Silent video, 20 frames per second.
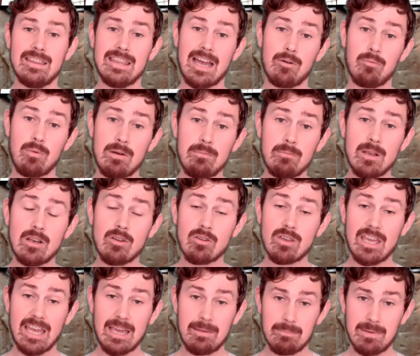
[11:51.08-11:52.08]
Now, when we're
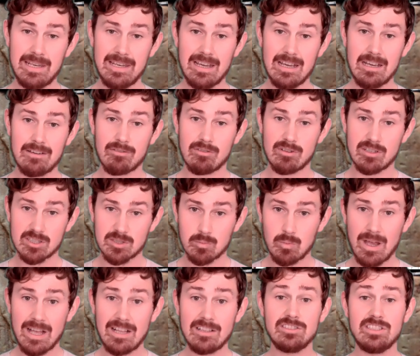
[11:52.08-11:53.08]
looking at Minerva
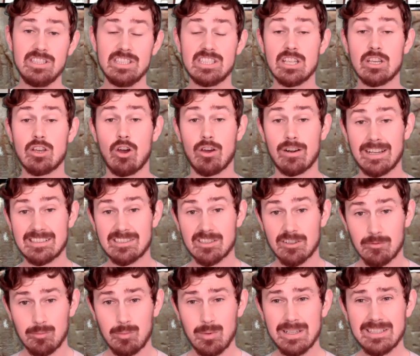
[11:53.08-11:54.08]
as well, she's the goddess
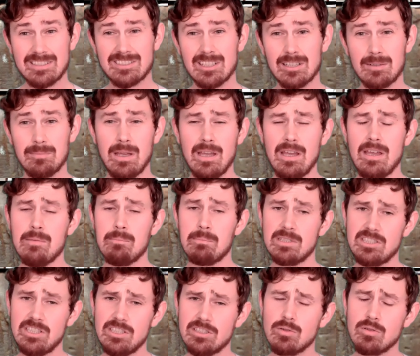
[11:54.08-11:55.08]
of wisdom,
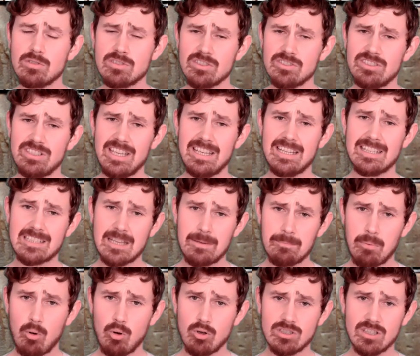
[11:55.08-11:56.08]
but she's also seen as an
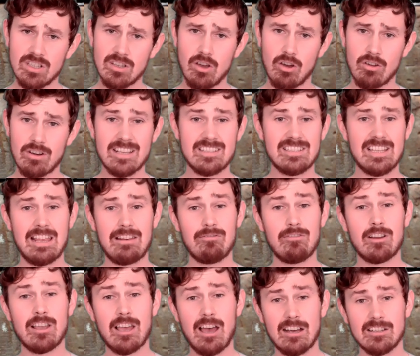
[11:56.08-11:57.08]
important goddess
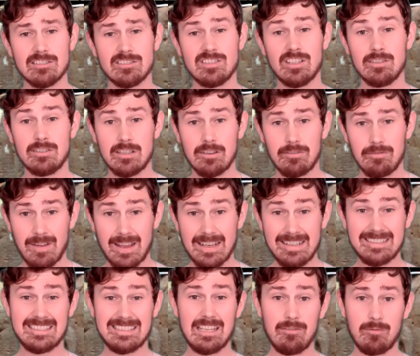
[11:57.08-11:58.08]
in regards to
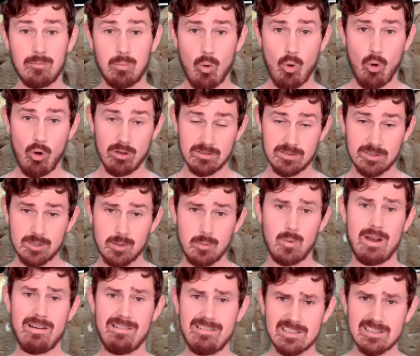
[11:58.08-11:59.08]
defensive wars. So
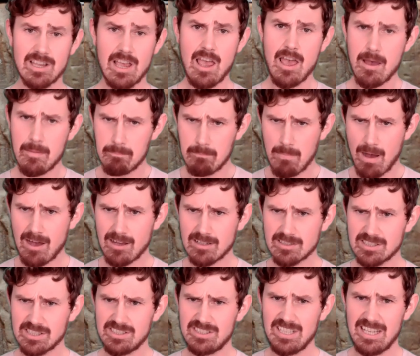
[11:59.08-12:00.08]
whereas
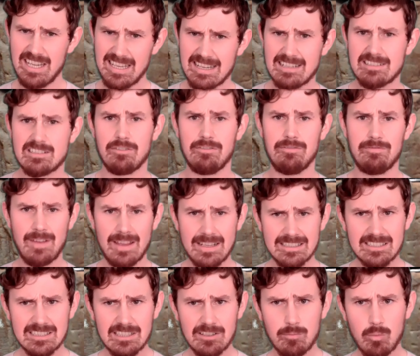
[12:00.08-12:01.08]
Mars is seen as
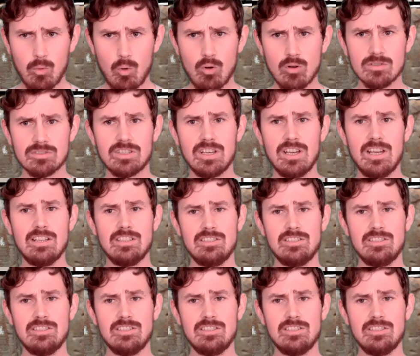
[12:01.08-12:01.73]
offensive wars,